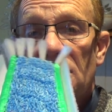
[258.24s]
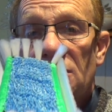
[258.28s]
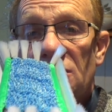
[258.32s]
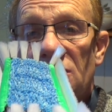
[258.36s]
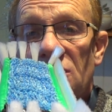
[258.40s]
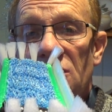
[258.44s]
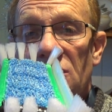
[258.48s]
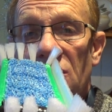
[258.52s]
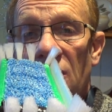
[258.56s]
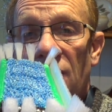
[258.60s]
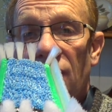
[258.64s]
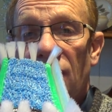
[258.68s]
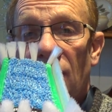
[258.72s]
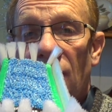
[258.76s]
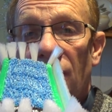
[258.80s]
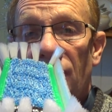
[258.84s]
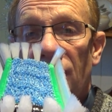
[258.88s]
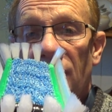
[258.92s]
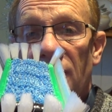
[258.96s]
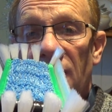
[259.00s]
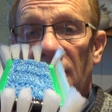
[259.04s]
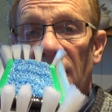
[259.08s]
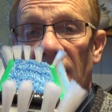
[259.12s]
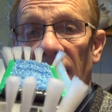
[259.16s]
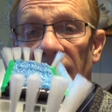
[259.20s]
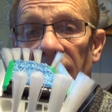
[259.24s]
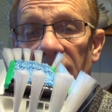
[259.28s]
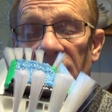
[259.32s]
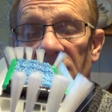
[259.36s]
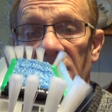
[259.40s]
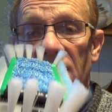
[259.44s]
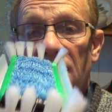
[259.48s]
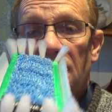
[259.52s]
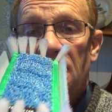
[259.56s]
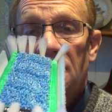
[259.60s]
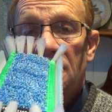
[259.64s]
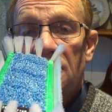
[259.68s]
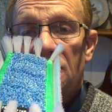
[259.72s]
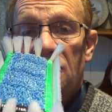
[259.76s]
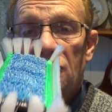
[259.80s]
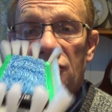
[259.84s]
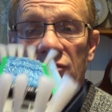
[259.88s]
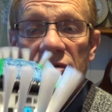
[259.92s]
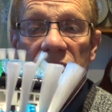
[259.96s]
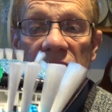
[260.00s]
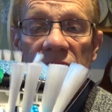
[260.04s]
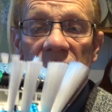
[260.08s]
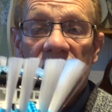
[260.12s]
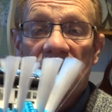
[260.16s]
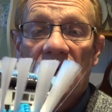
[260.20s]
stuff off the glass like
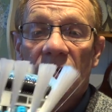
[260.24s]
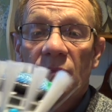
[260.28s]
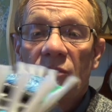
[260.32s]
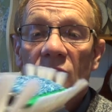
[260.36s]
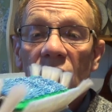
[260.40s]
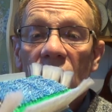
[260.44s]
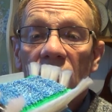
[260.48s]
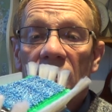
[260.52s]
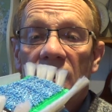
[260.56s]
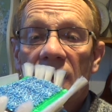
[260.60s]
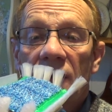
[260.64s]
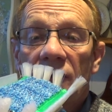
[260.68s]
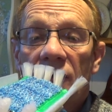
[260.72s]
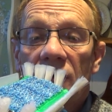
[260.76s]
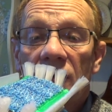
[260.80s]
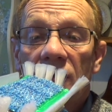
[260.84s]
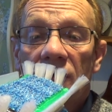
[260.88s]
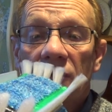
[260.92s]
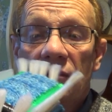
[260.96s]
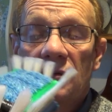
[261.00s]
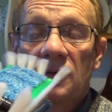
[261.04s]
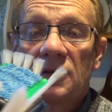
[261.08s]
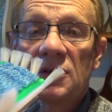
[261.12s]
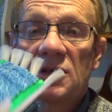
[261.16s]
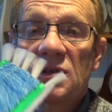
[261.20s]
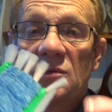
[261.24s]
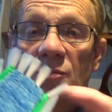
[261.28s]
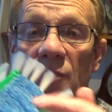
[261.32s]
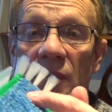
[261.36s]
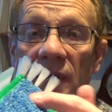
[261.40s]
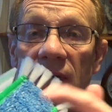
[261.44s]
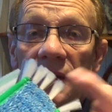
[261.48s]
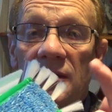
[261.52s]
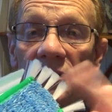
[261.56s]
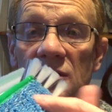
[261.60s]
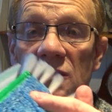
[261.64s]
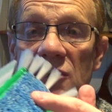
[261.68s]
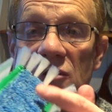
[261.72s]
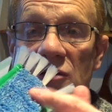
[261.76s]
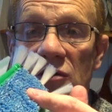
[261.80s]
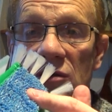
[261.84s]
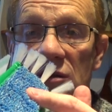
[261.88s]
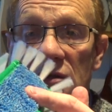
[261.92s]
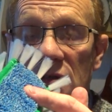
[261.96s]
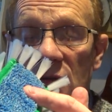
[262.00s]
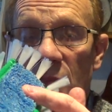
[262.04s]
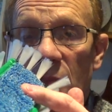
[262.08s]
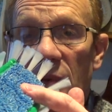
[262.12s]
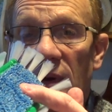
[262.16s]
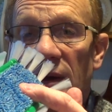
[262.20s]
tree sap or whatever these pads
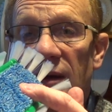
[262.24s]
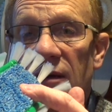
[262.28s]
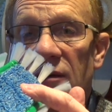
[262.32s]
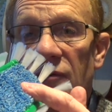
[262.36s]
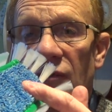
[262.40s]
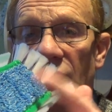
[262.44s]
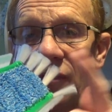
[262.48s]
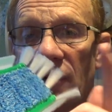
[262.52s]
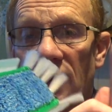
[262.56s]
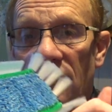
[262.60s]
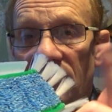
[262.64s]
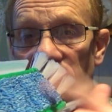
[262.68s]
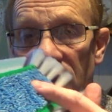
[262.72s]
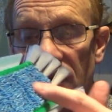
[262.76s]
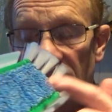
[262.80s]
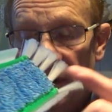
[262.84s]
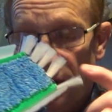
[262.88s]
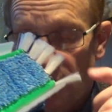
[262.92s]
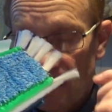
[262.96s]
there's, a pad for everything